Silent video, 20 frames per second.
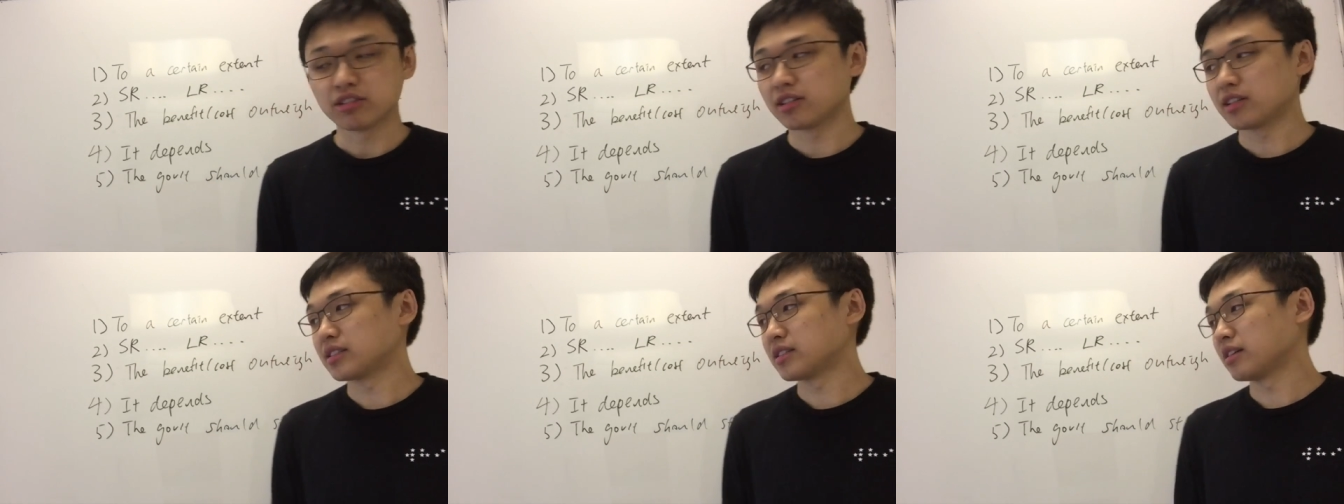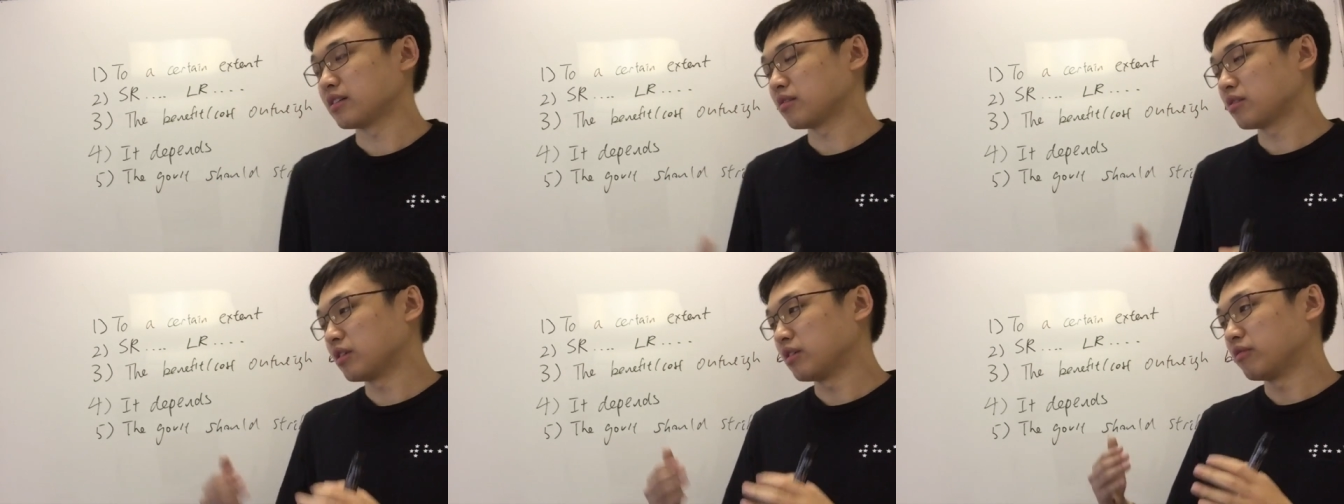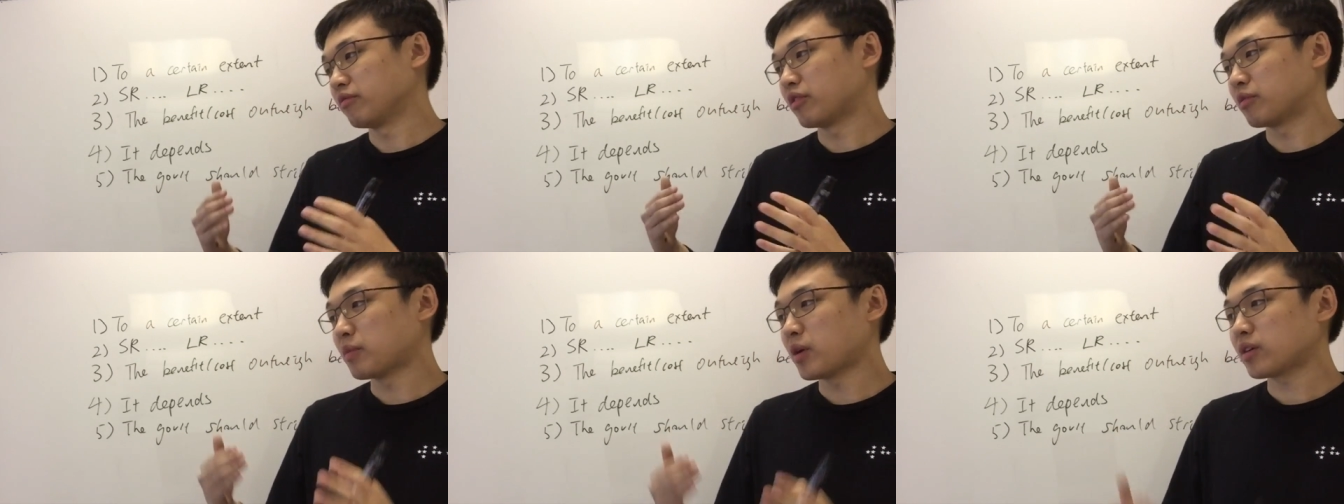So you can say,
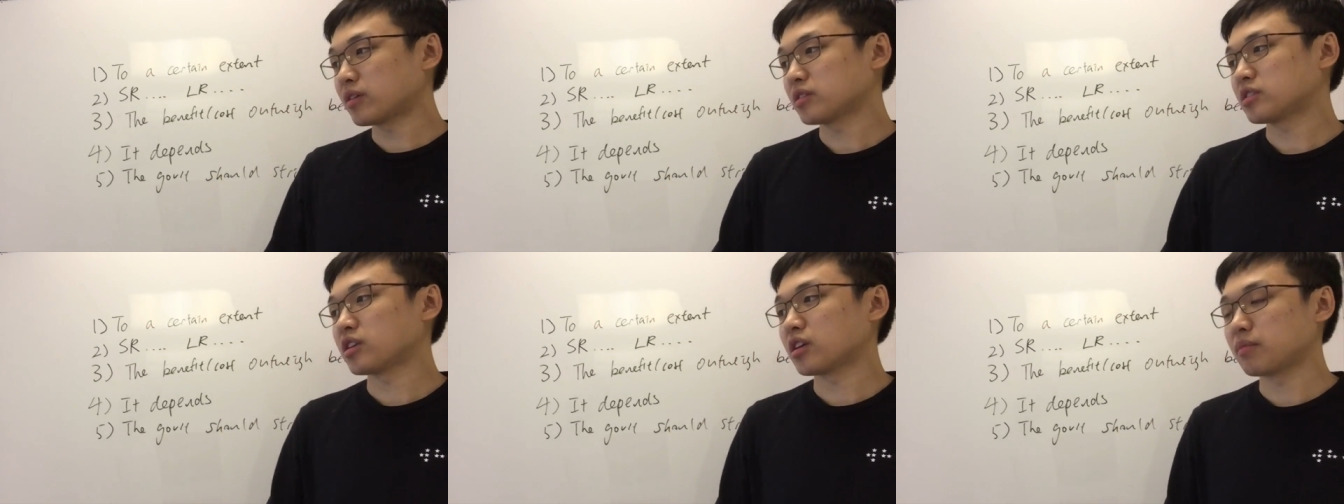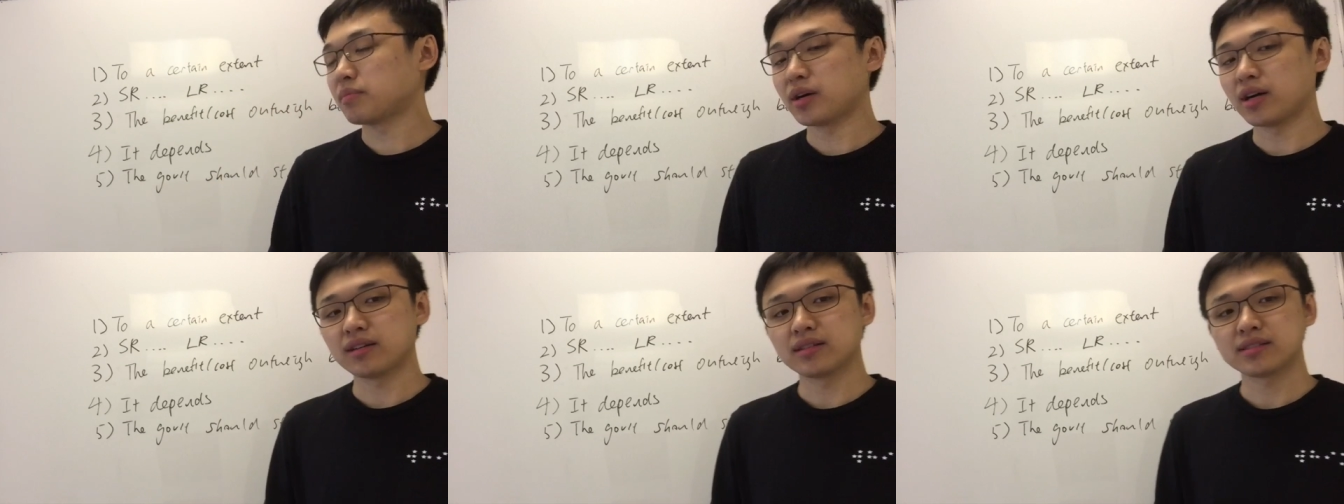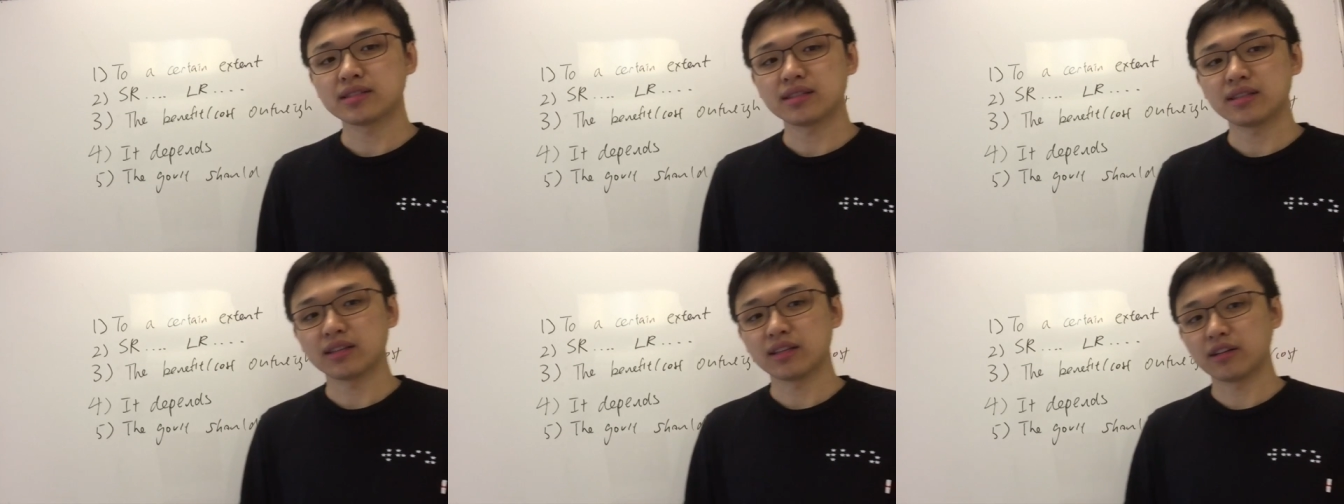for monetary
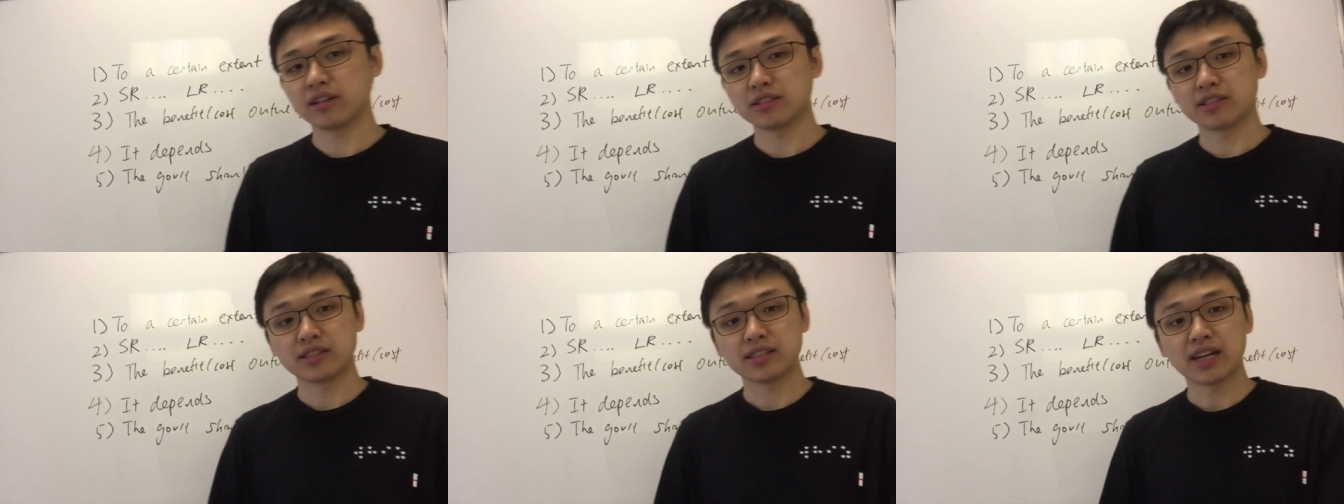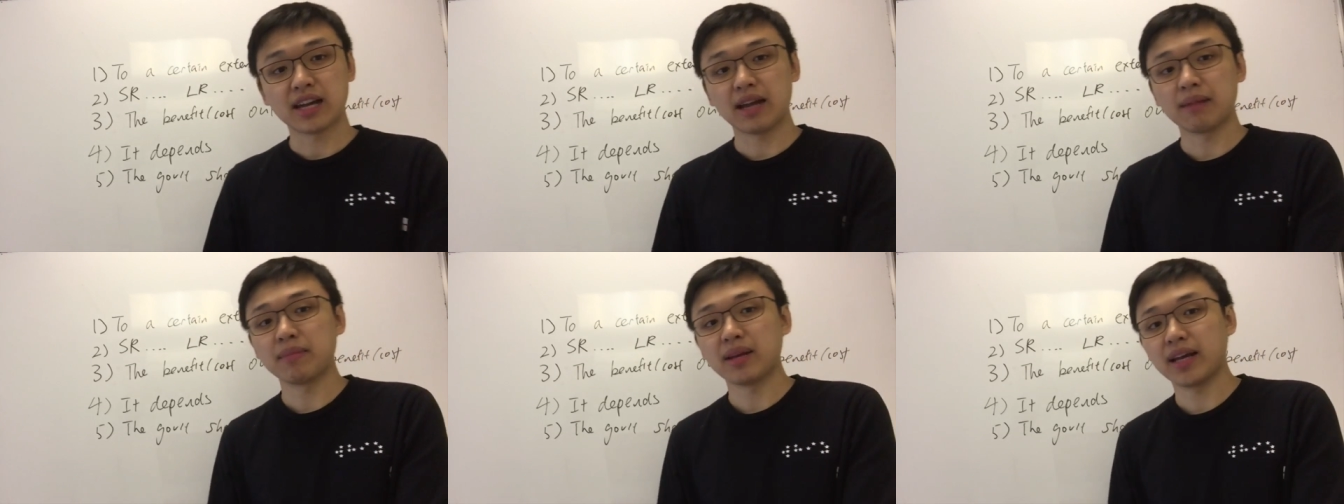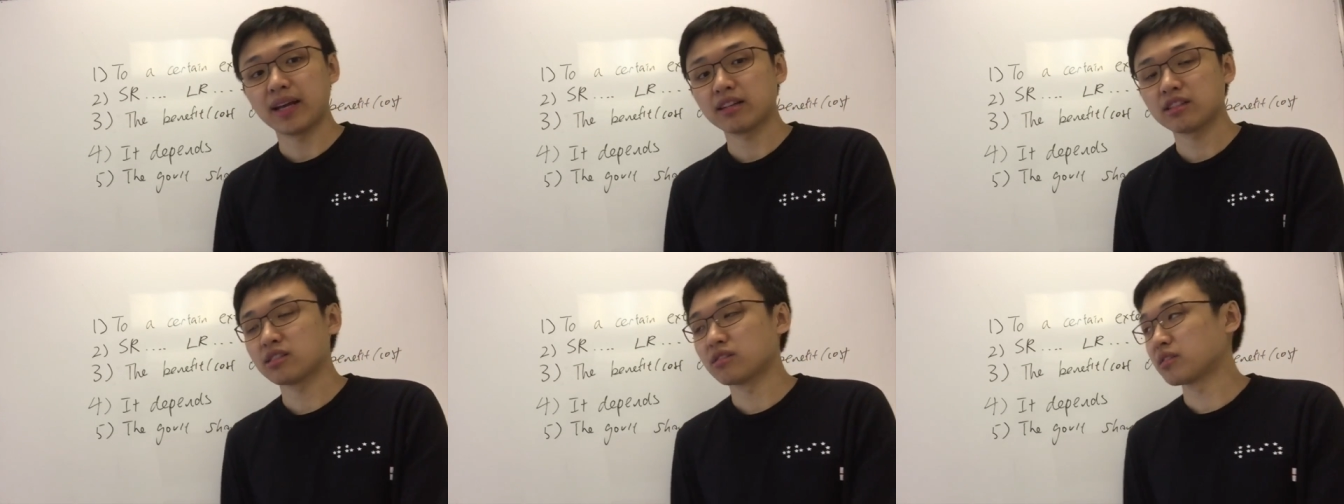policy, there's a time
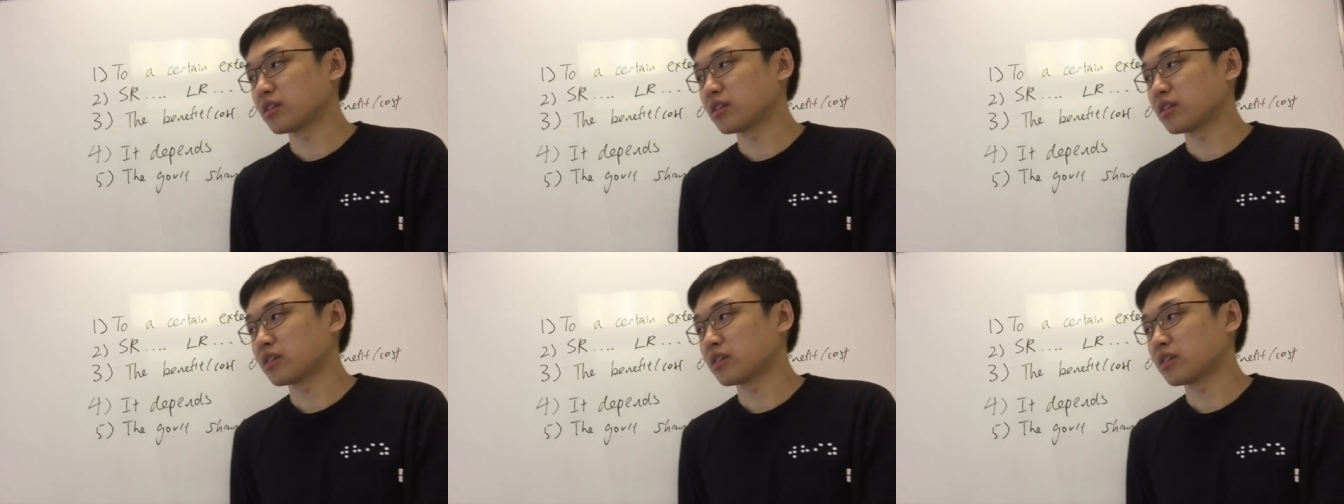lag.